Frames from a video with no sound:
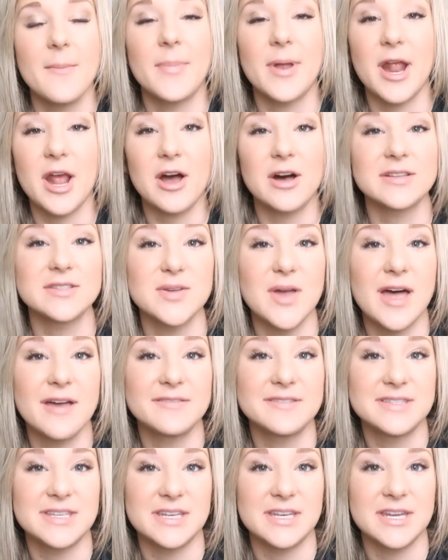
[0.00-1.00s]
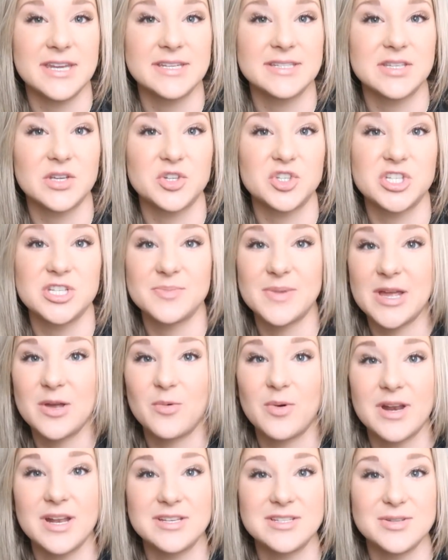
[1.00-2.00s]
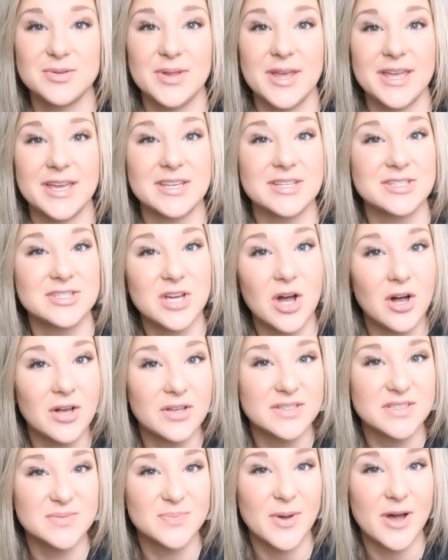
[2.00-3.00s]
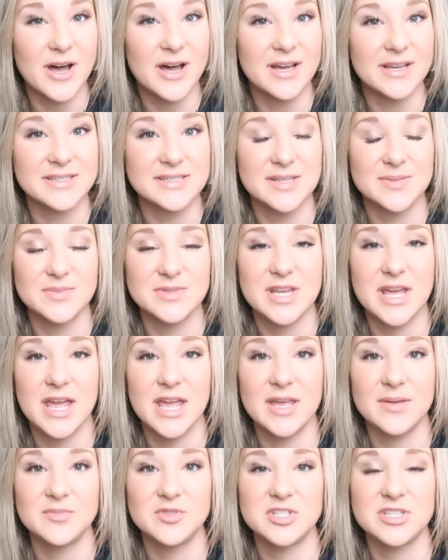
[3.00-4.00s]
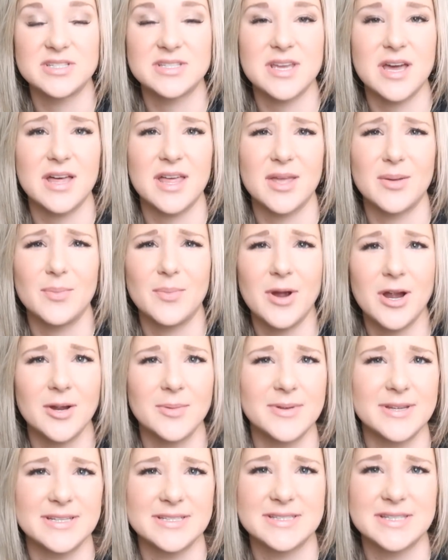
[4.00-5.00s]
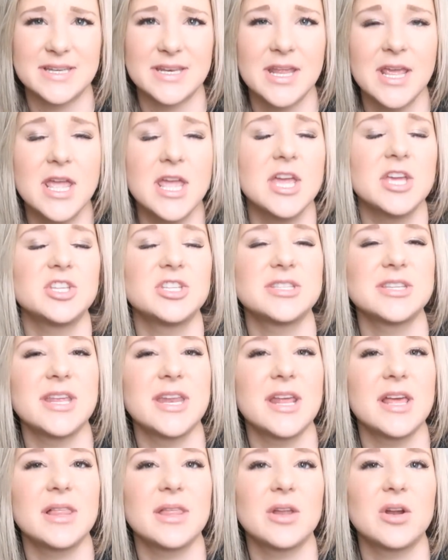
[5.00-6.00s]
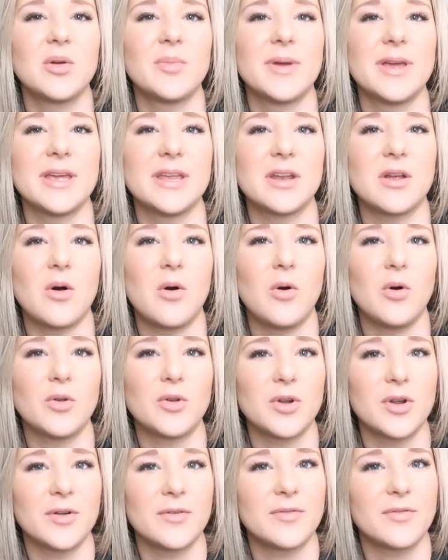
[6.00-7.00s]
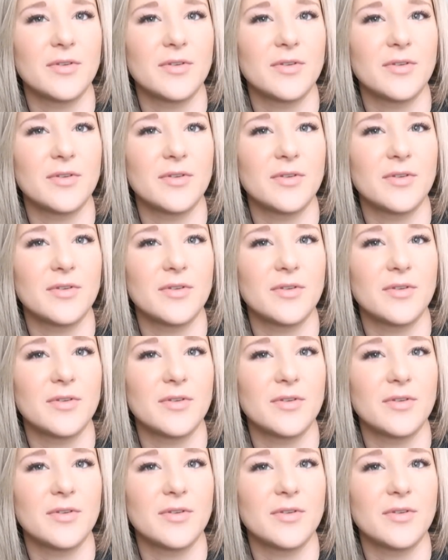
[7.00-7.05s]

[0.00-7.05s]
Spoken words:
But I also have Sydney, so she might want to do like a doll spa sometime. She's got like Barbies, and she's getting a little bit older